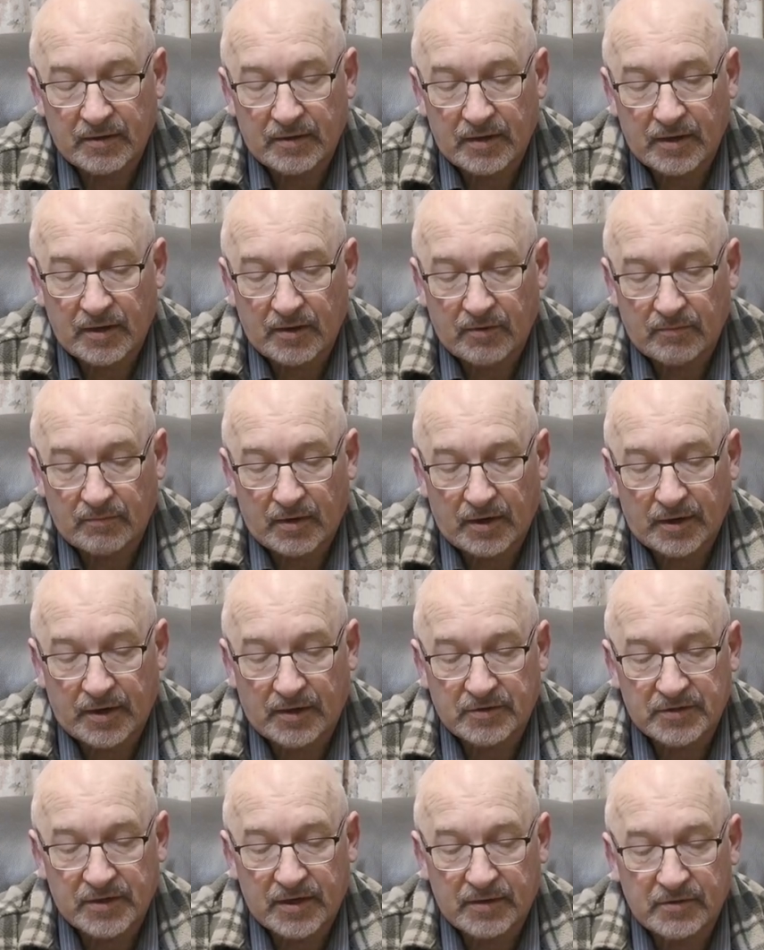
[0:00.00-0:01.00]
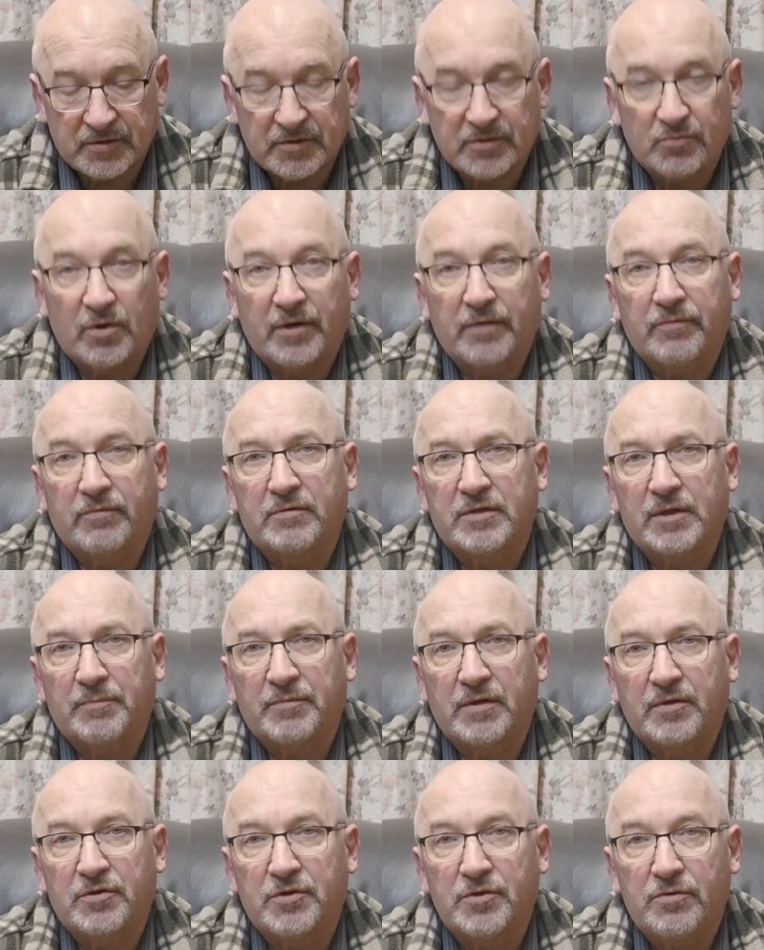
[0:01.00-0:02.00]
Now, I don't say this is
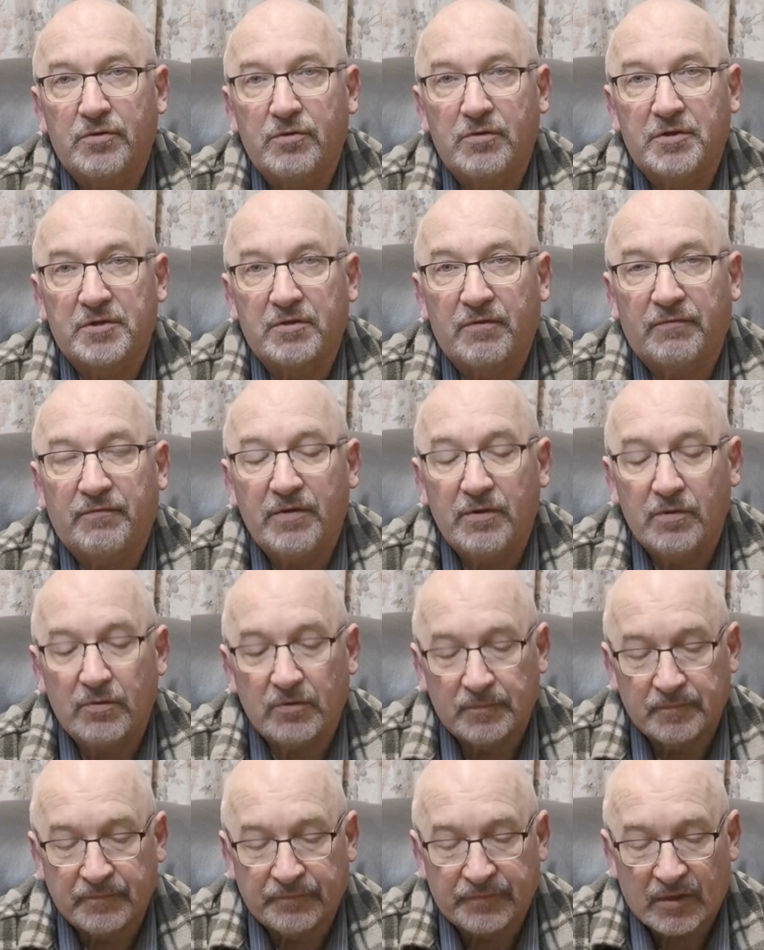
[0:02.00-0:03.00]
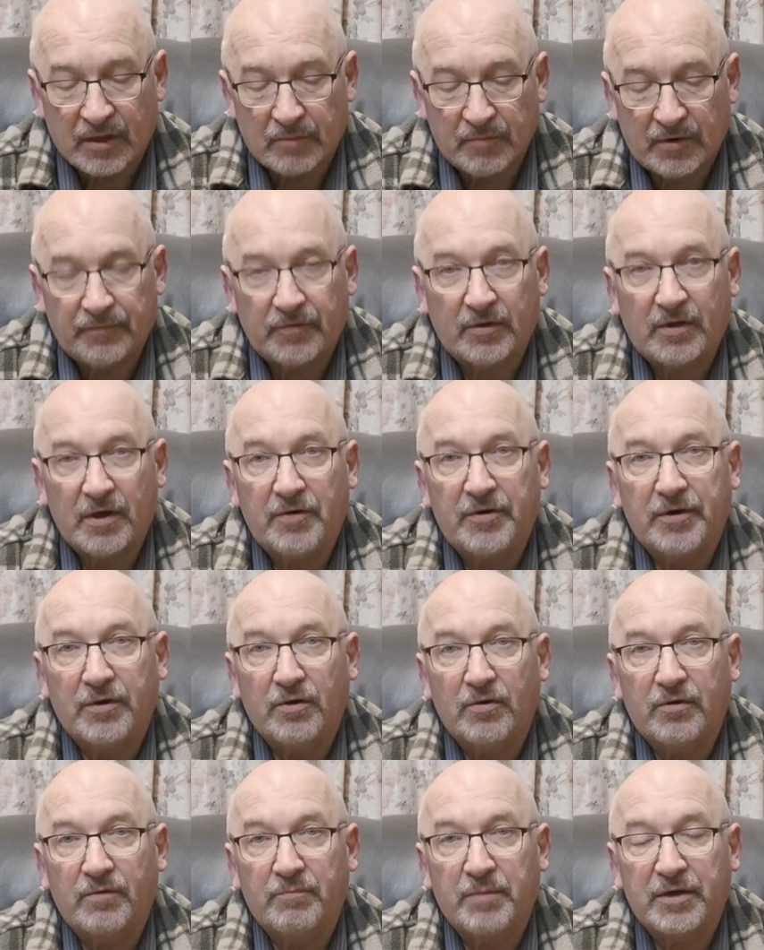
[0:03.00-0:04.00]
something that you'll use in the field, but if you're carrying a
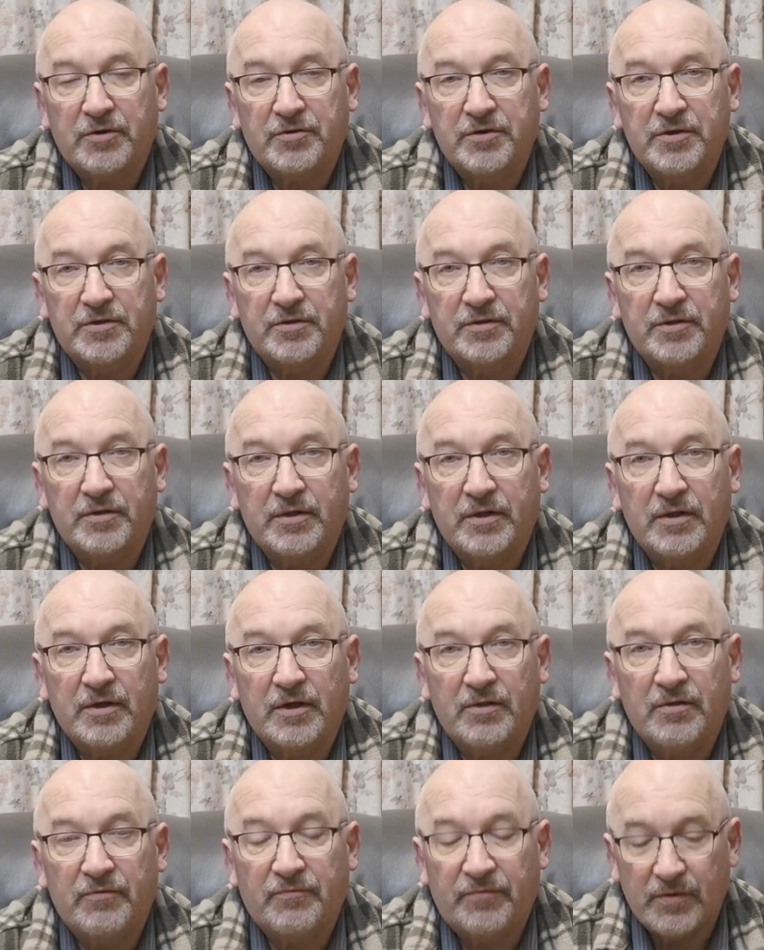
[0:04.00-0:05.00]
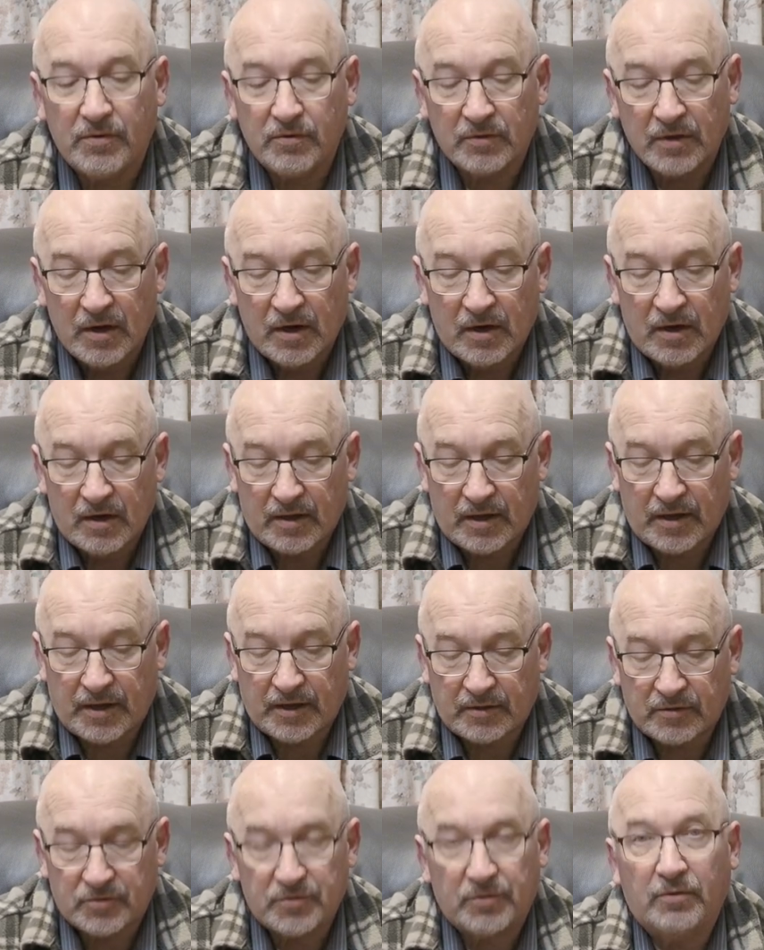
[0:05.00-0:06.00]
lot of batteries in the field
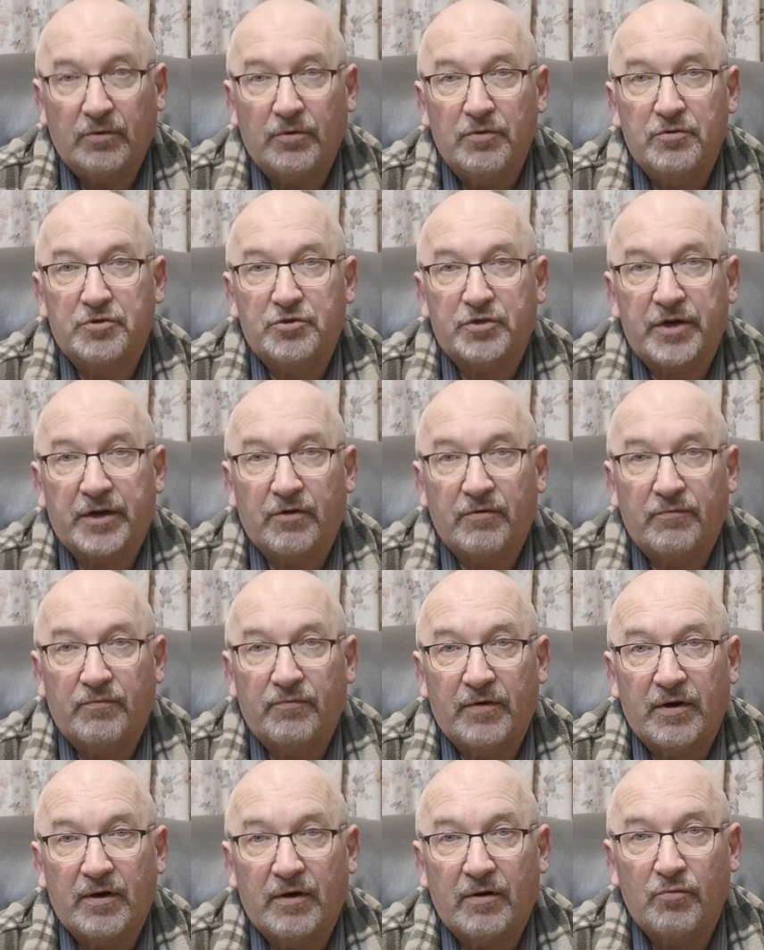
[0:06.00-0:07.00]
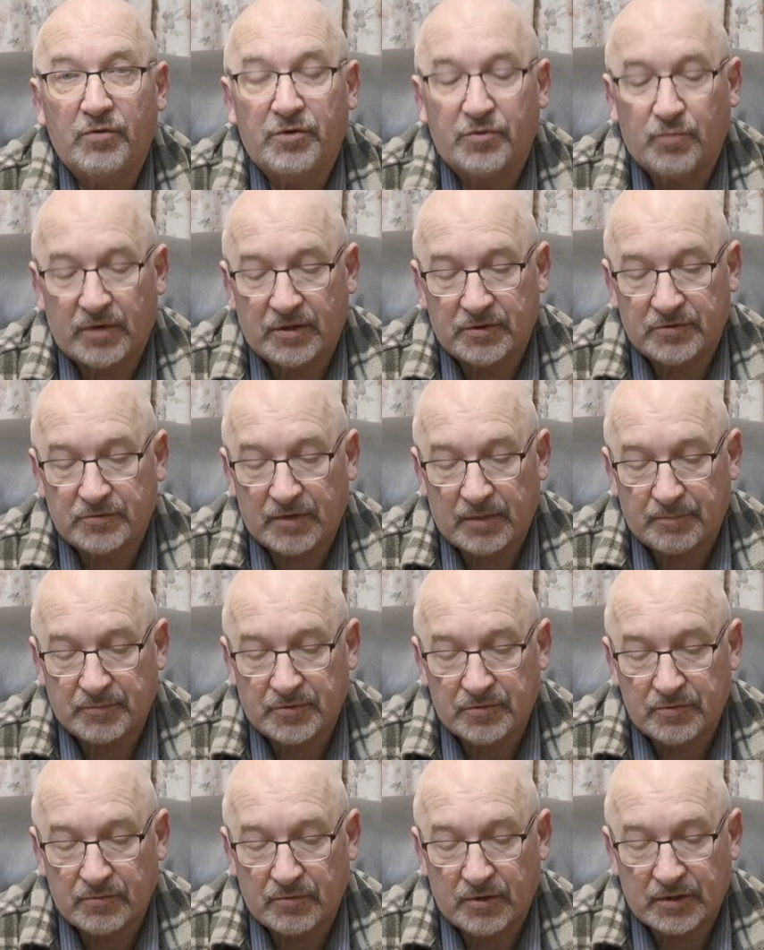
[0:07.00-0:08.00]
and you sort of lose track of which ones are up
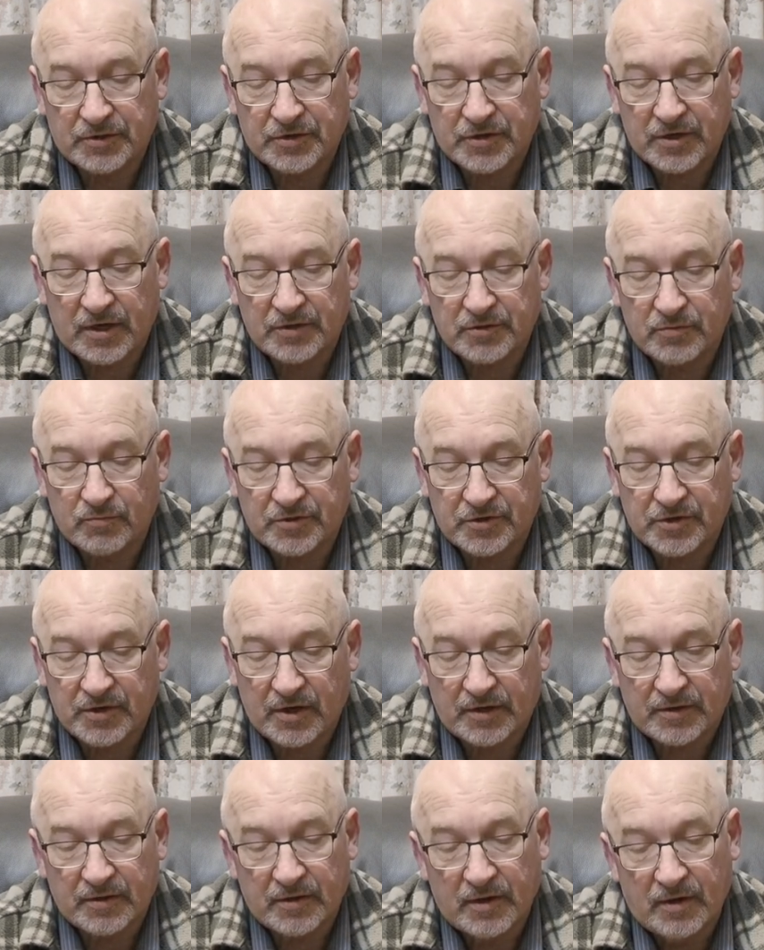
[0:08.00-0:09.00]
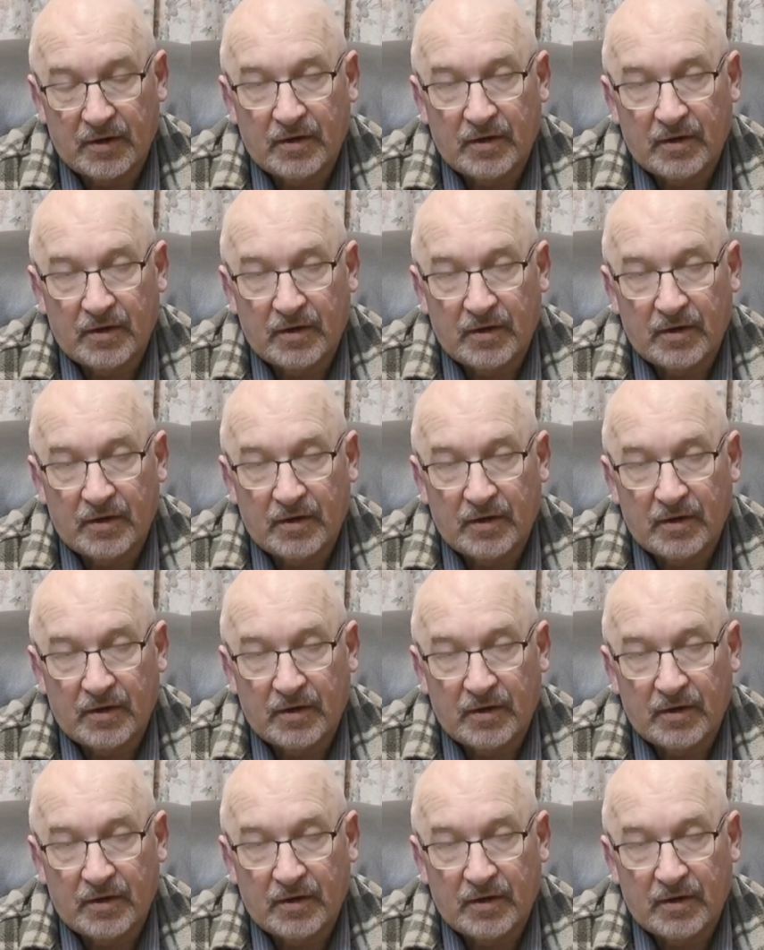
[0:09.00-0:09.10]
to charge and which aren't,